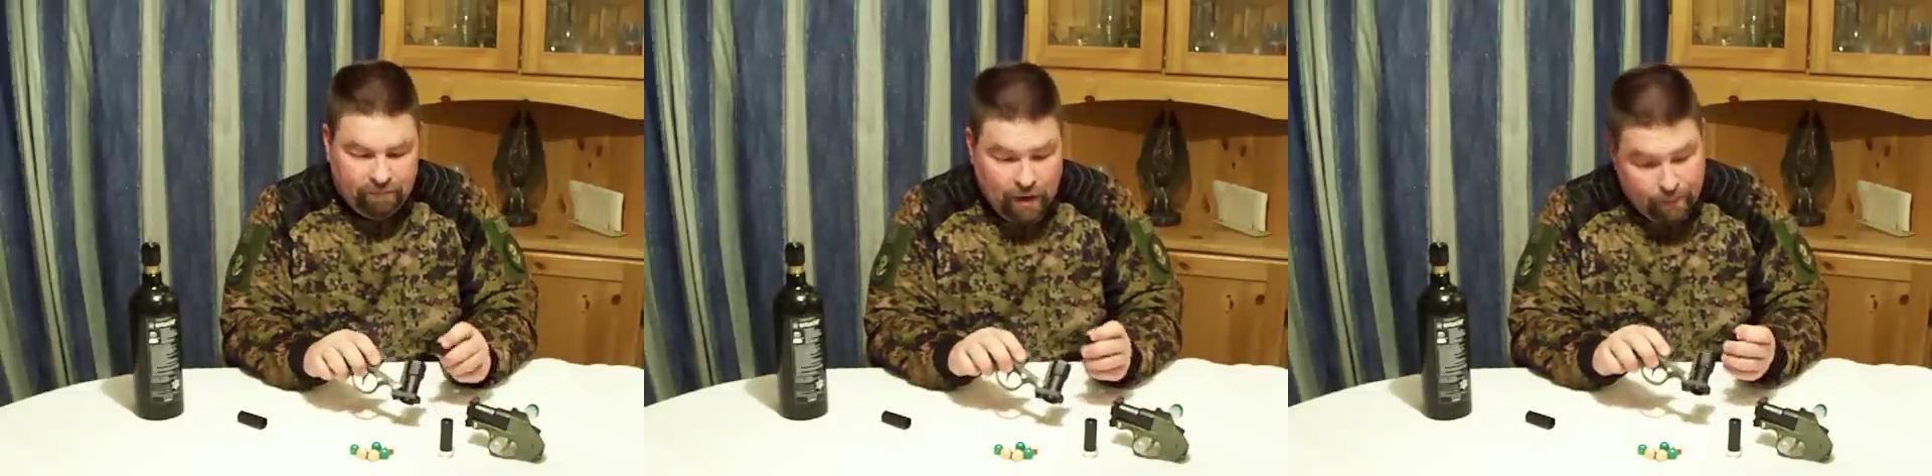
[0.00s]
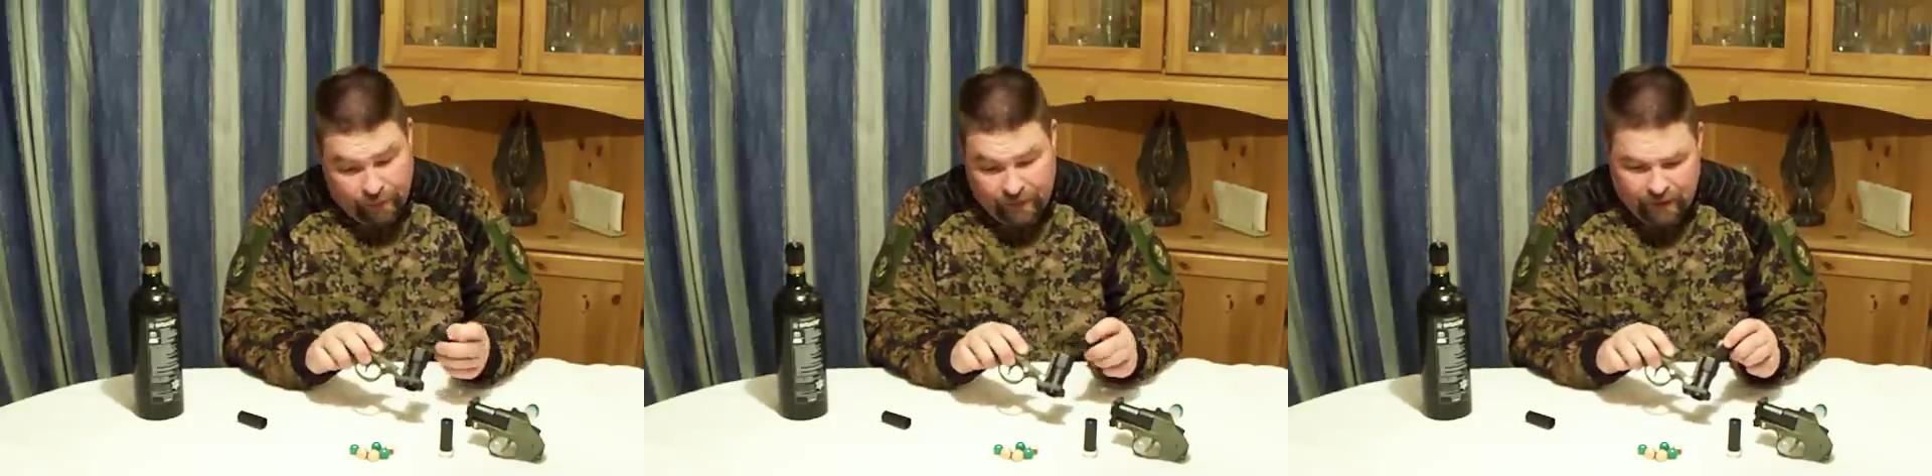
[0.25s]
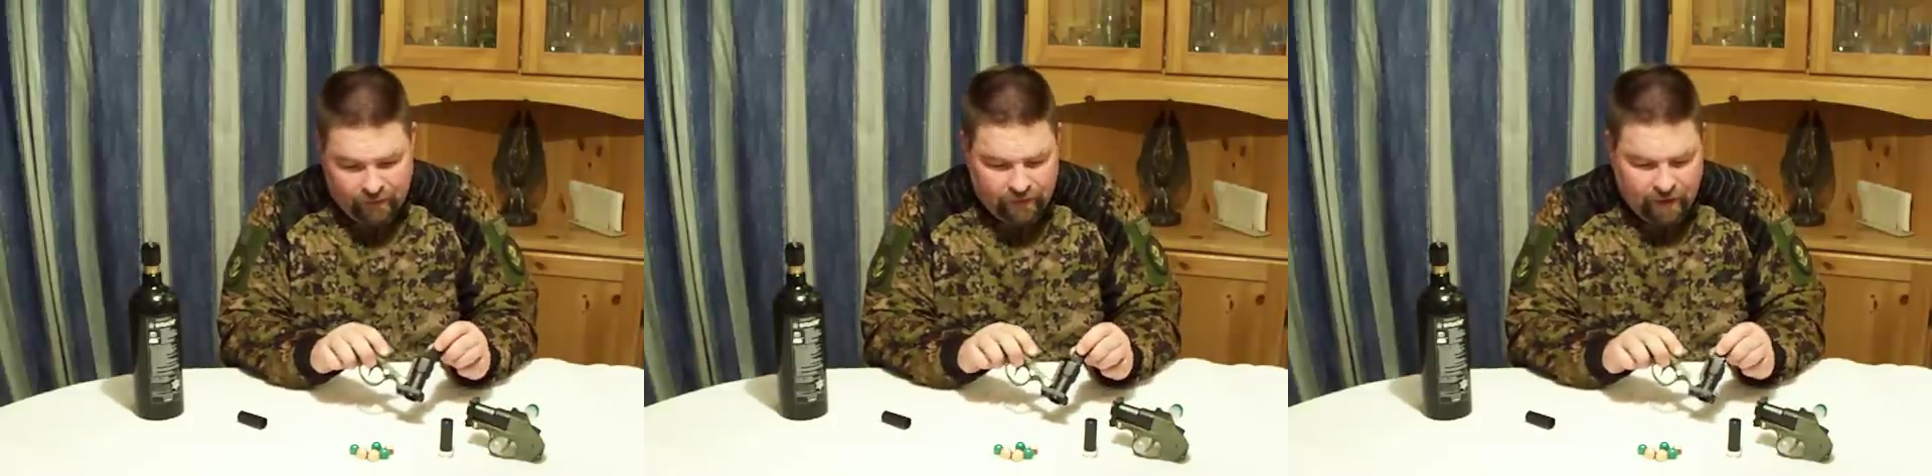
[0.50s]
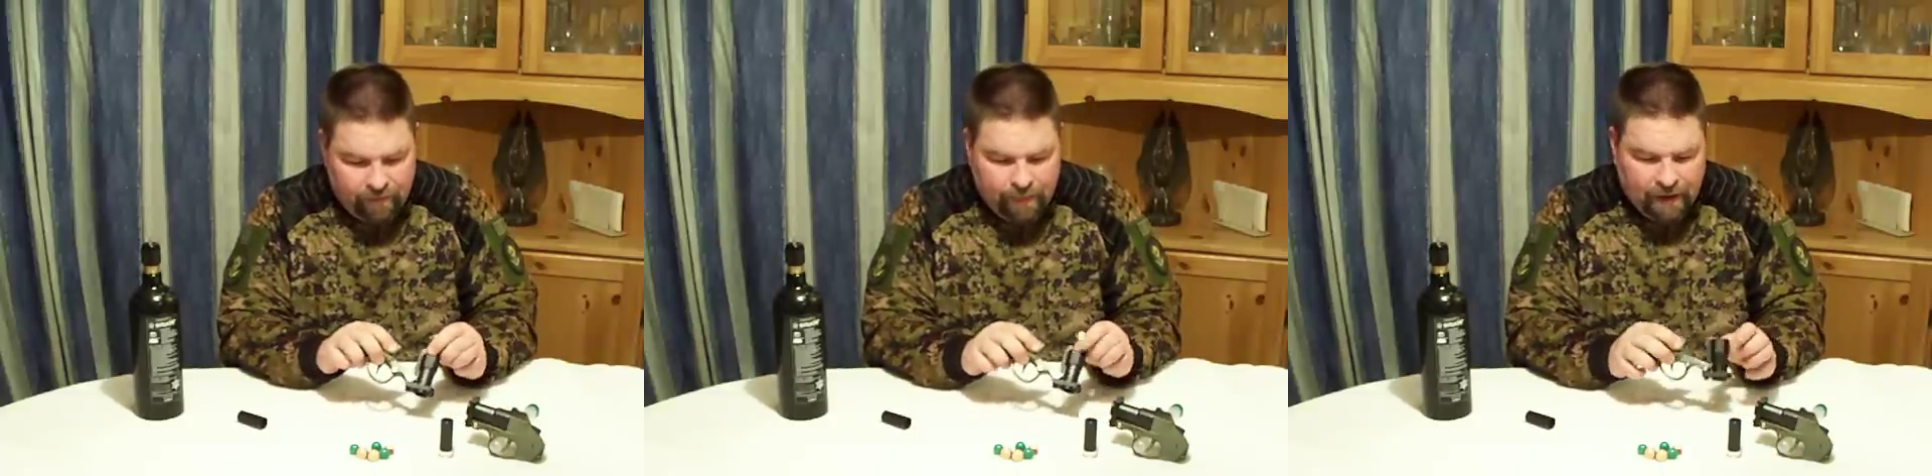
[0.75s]
I put the
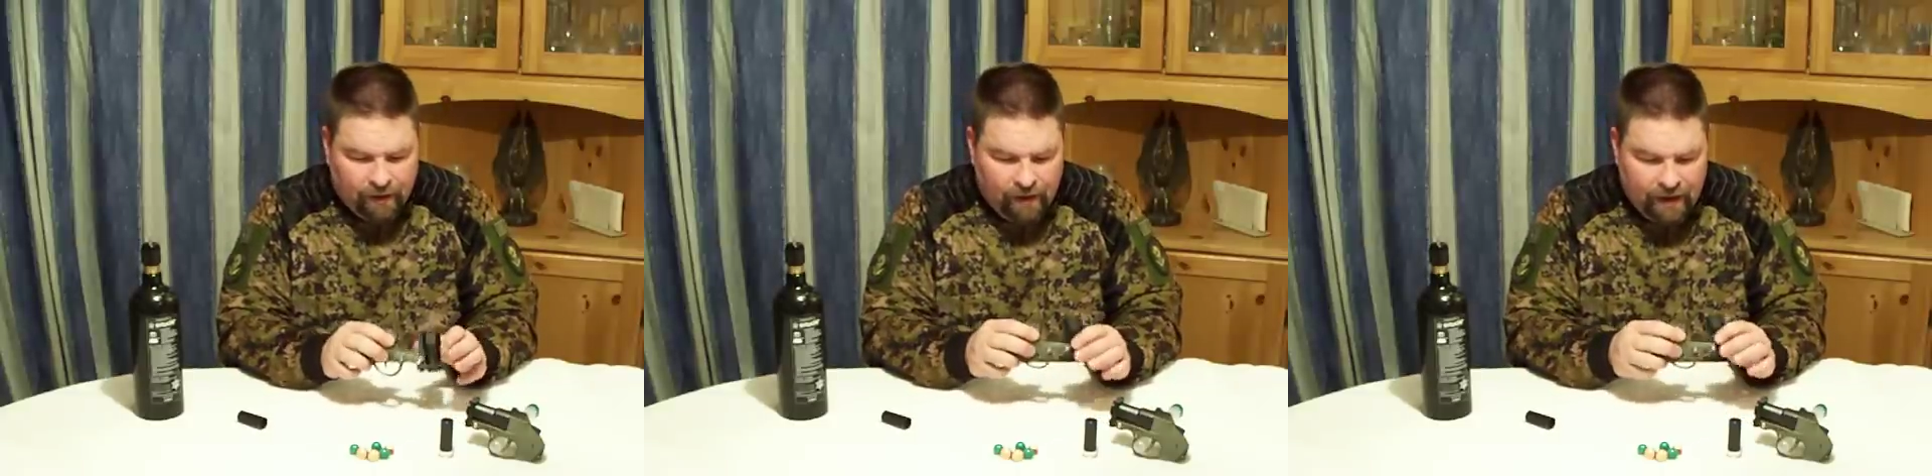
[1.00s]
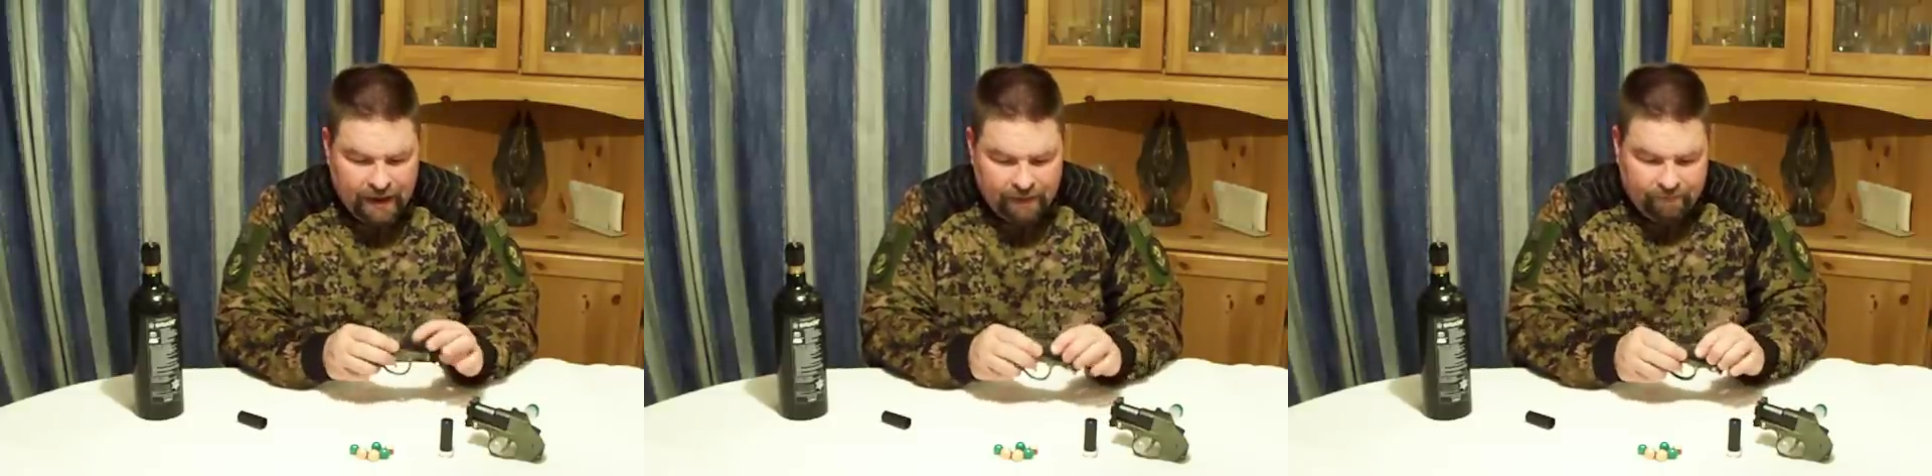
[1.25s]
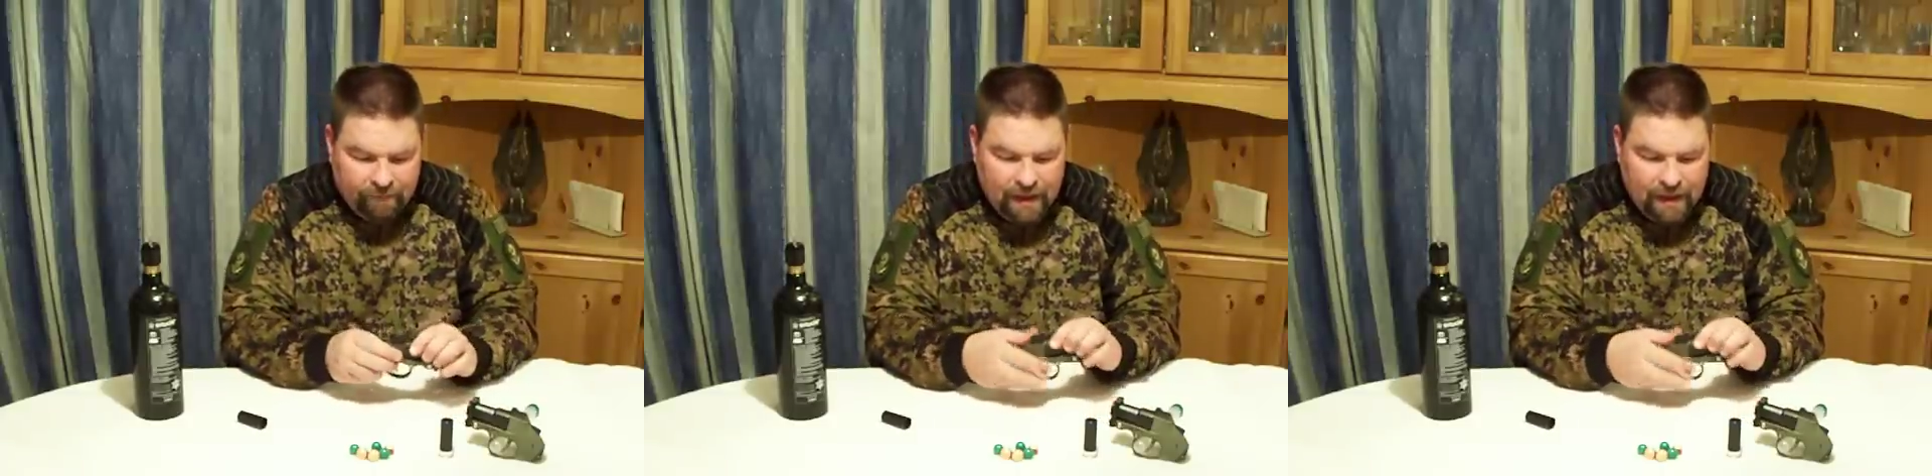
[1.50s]
airsoft barrel on it.